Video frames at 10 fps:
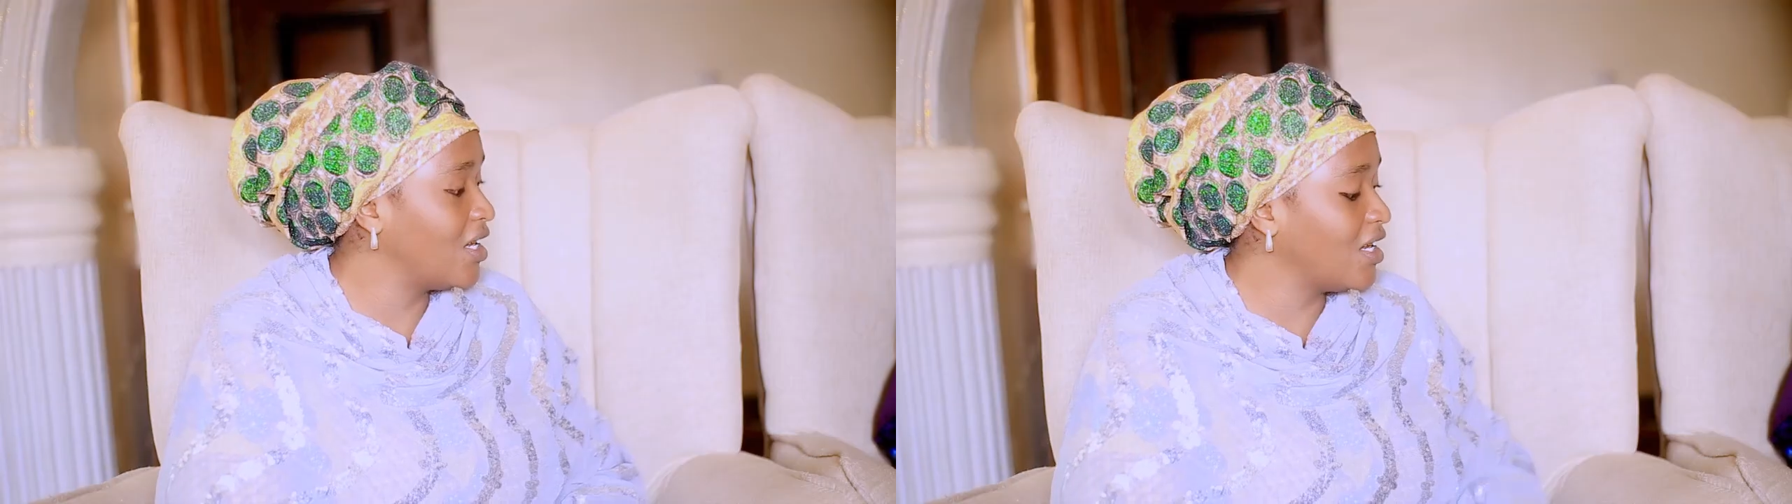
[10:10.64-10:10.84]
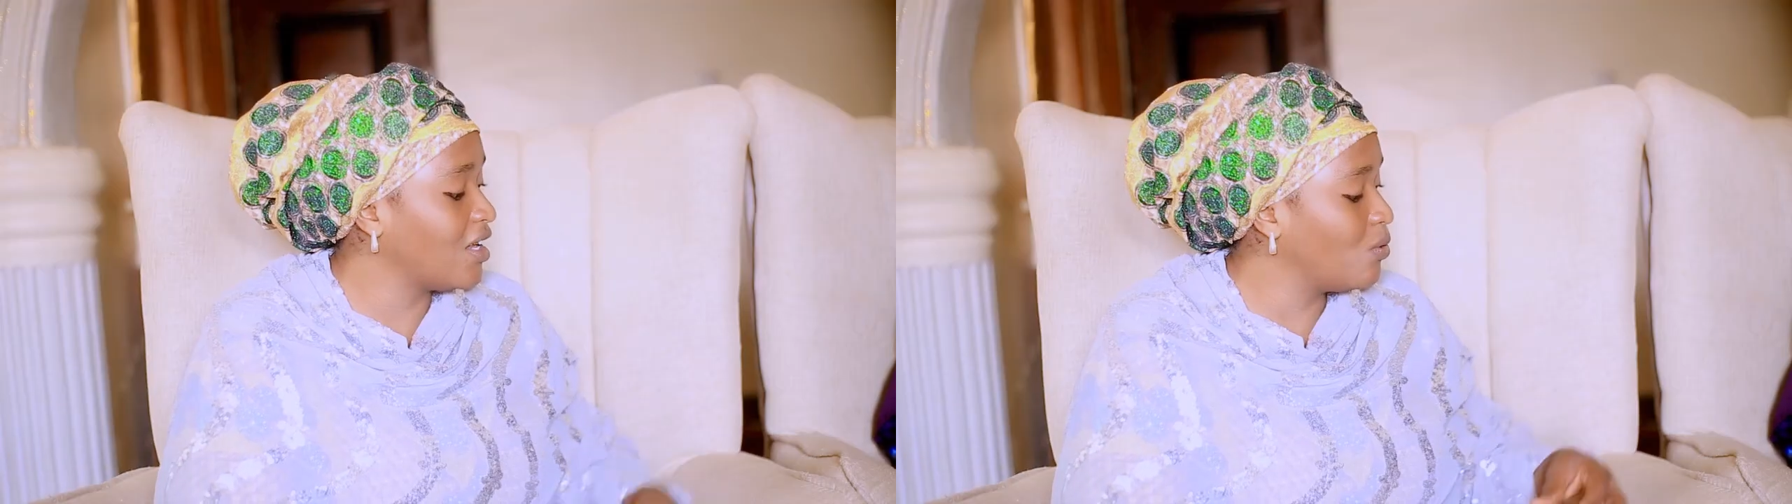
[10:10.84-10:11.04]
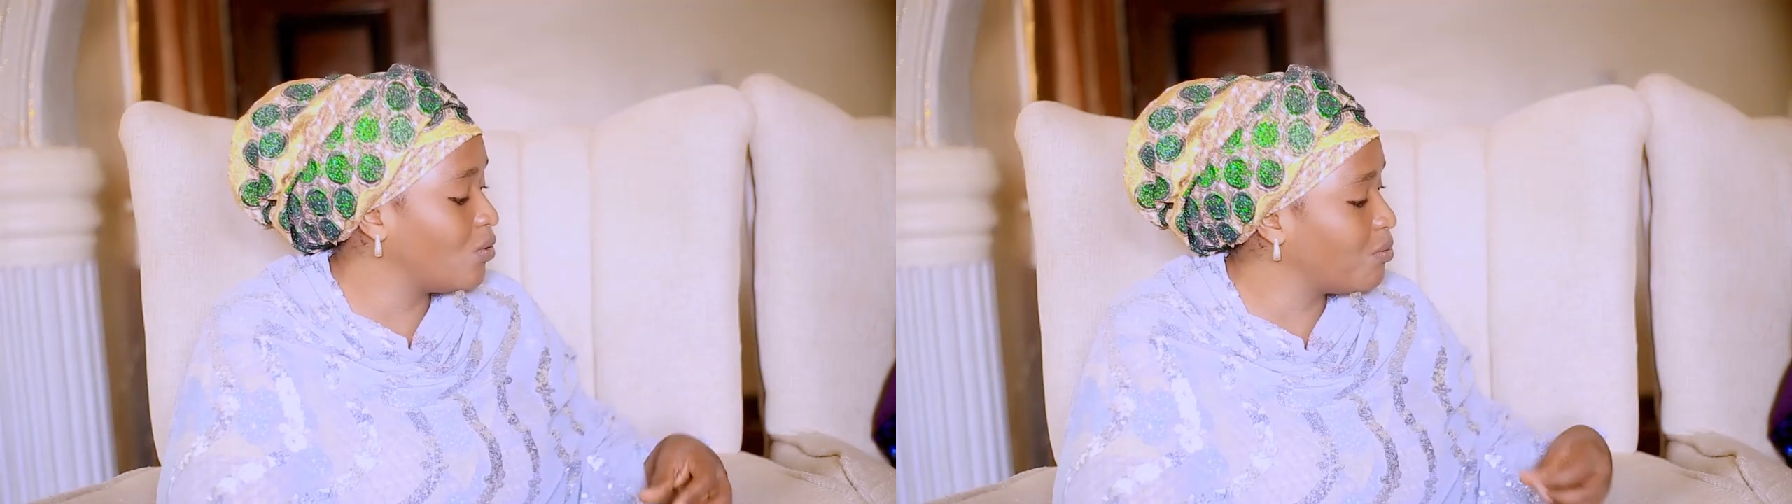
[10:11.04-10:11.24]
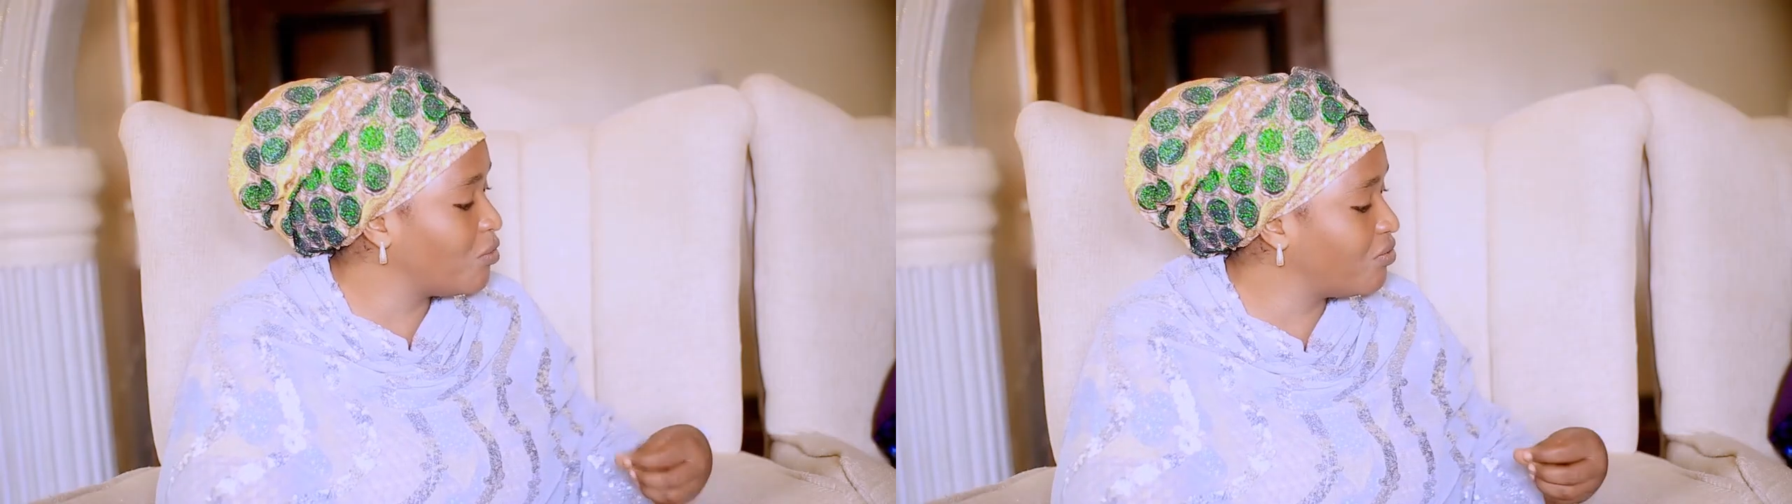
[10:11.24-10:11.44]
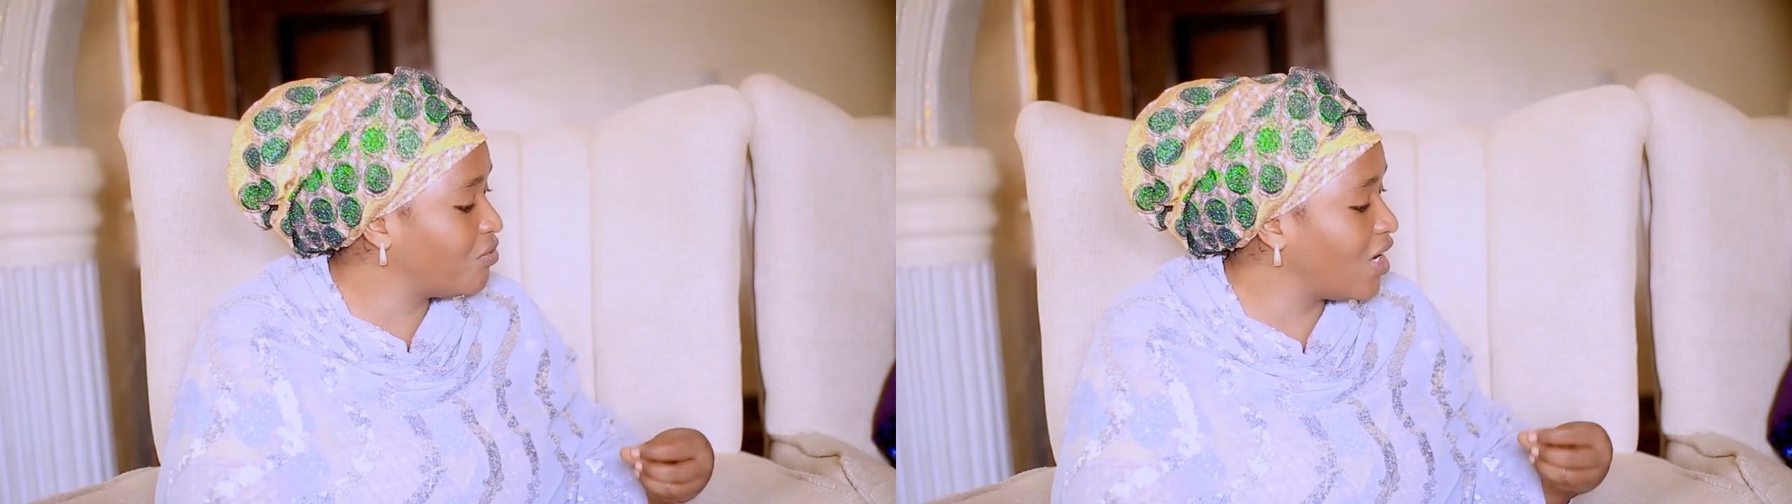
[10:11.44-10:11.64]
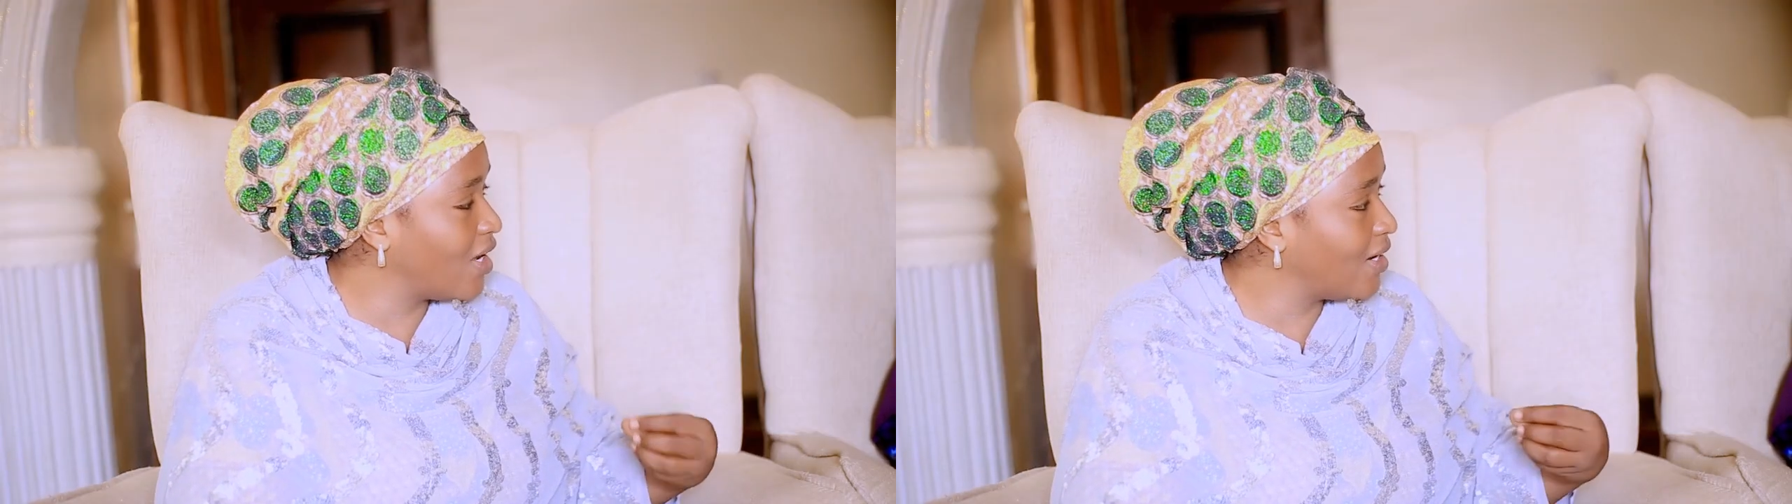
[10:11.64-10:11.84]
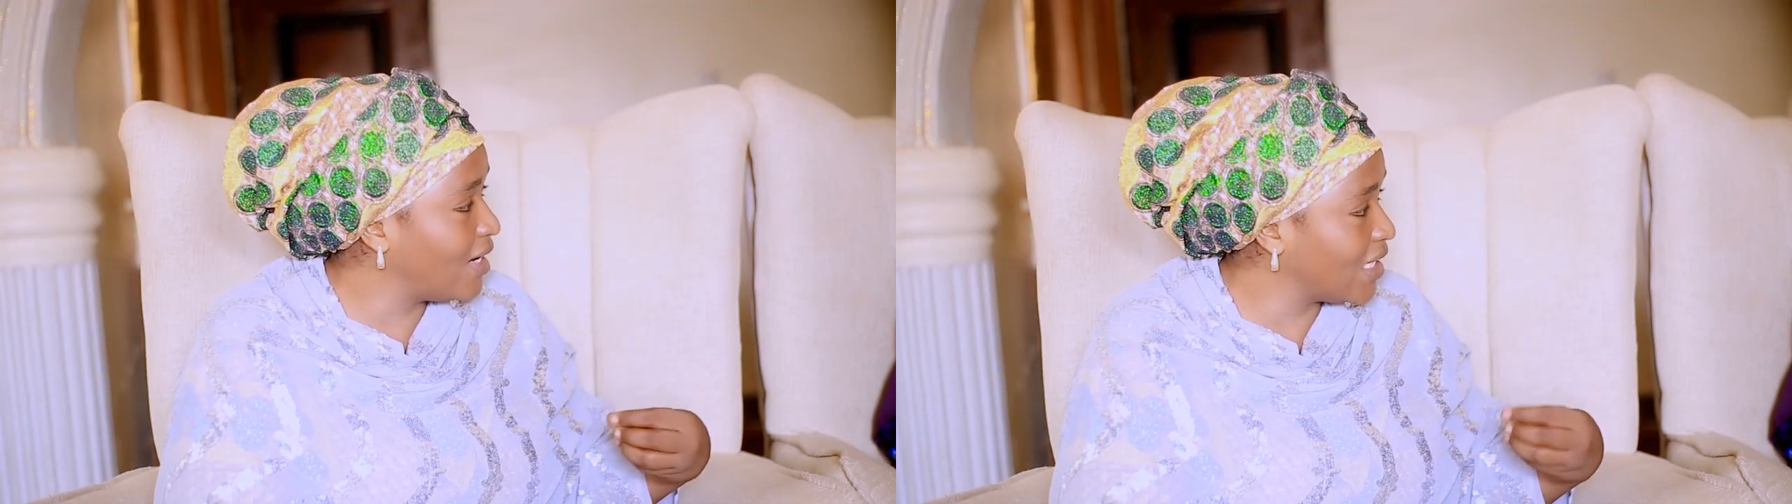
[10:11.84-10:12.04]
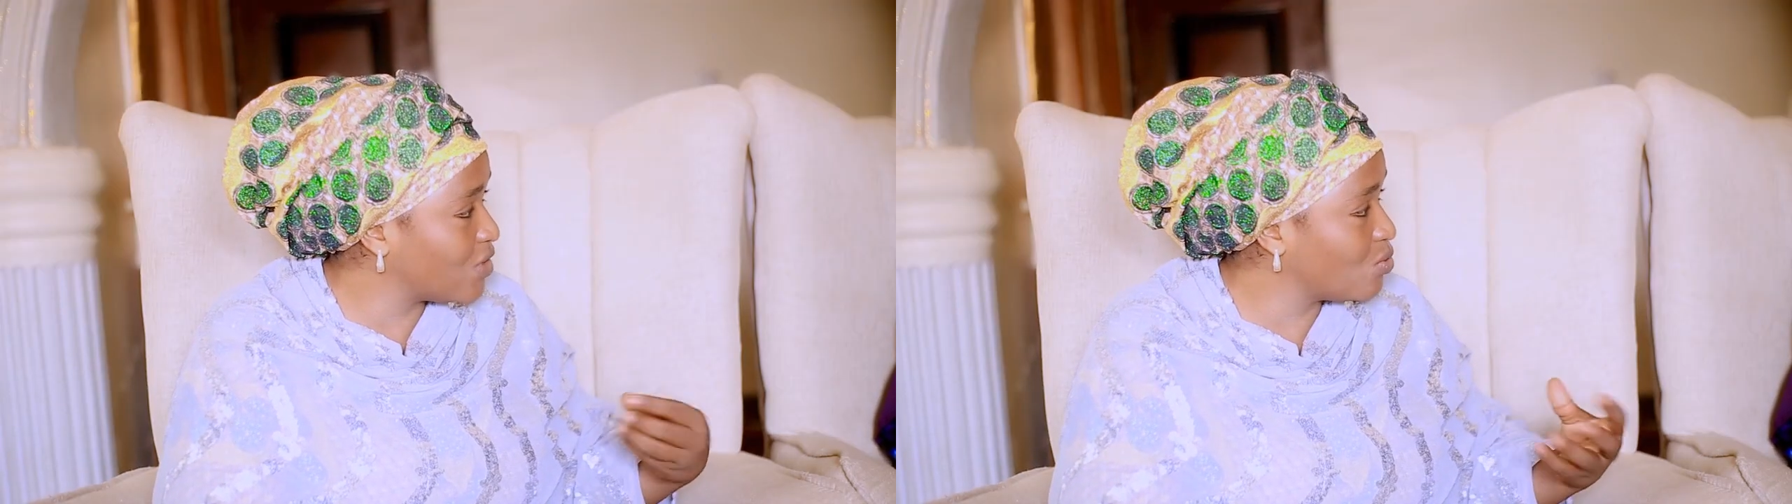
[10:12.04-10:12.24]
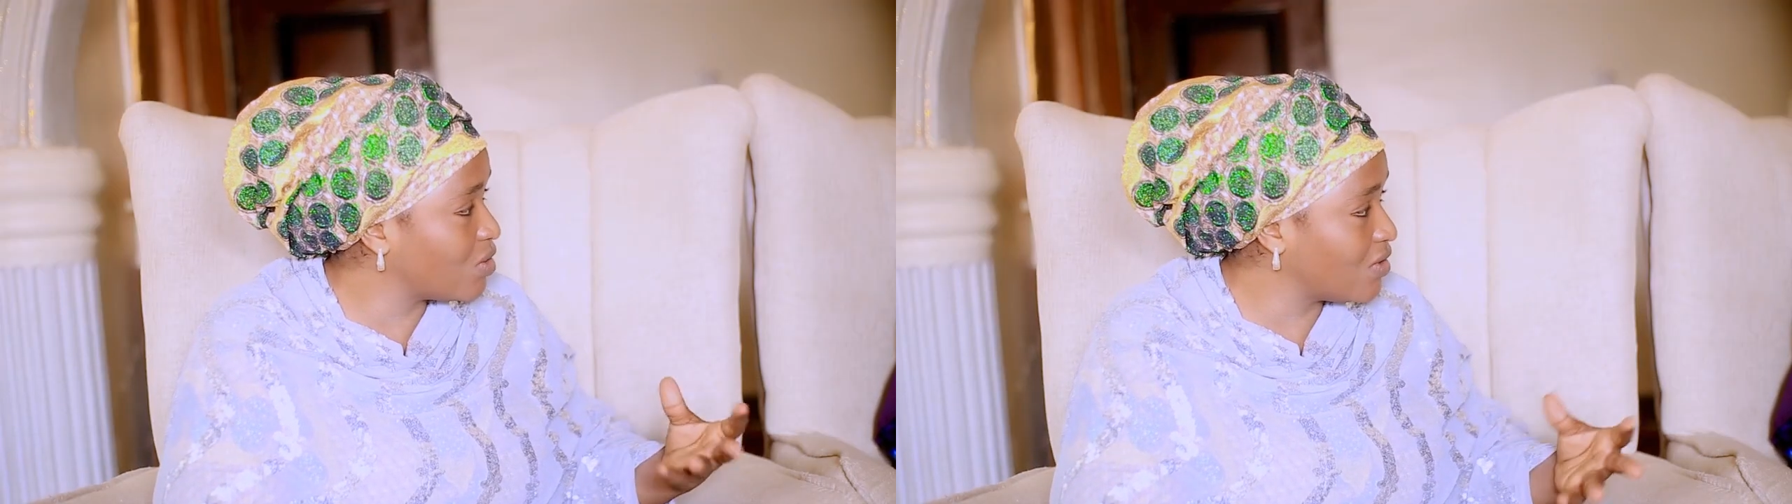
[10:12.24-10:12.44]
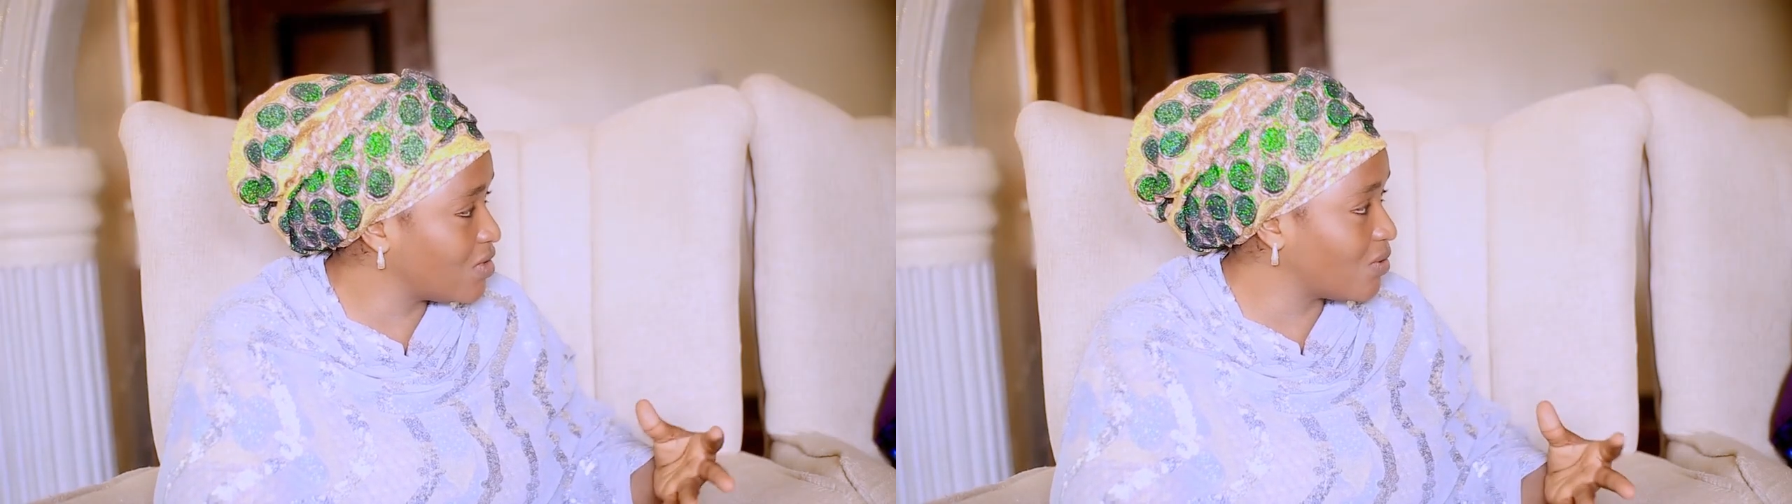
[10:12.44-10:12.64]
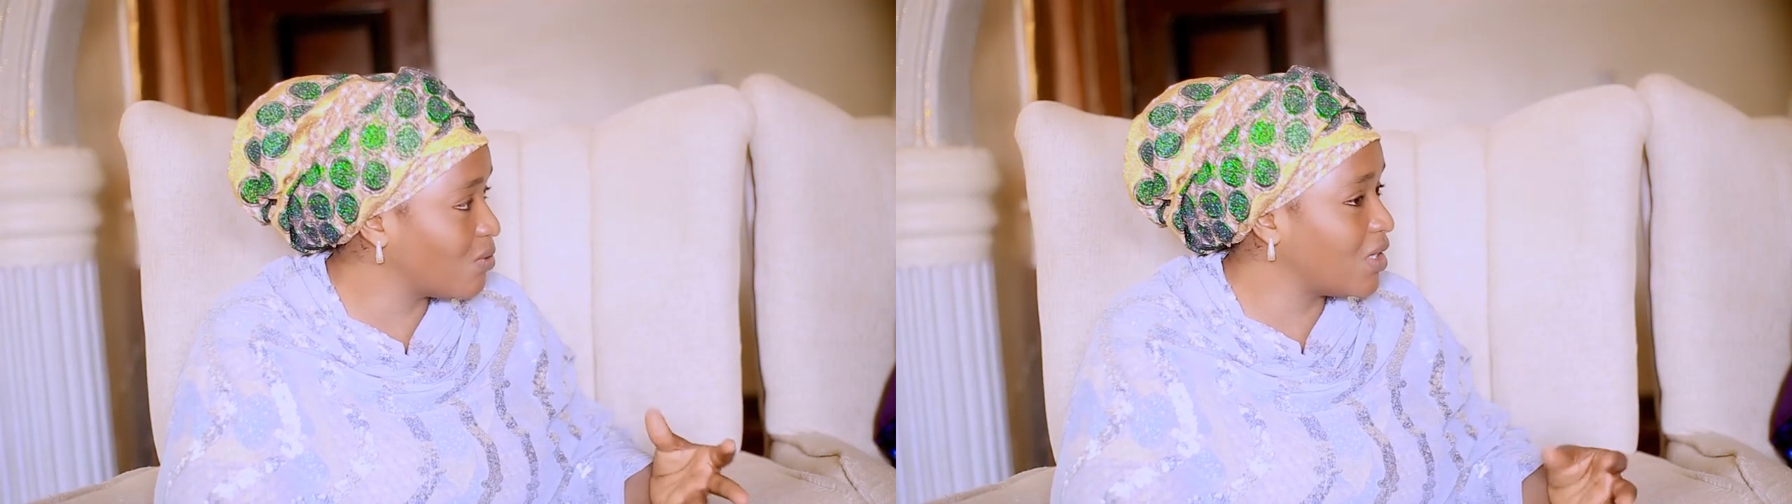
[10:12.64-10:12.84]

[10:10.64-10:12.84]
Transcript: Then I will remove that 2,000 or